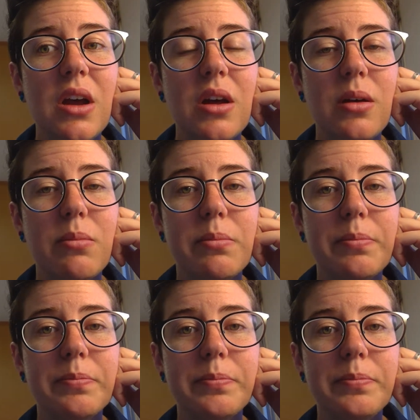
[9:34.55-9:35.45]

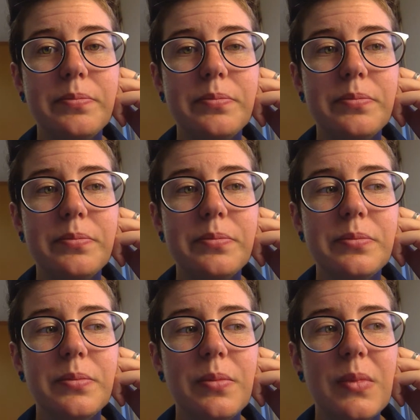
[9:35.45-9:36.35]
Um,
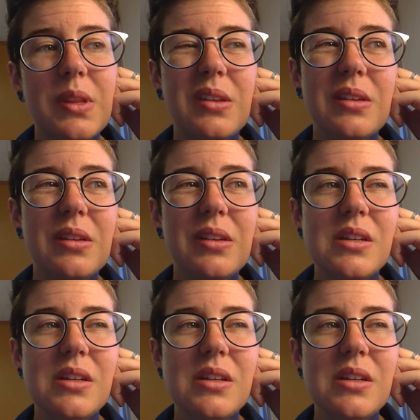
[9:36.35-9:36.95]
uh,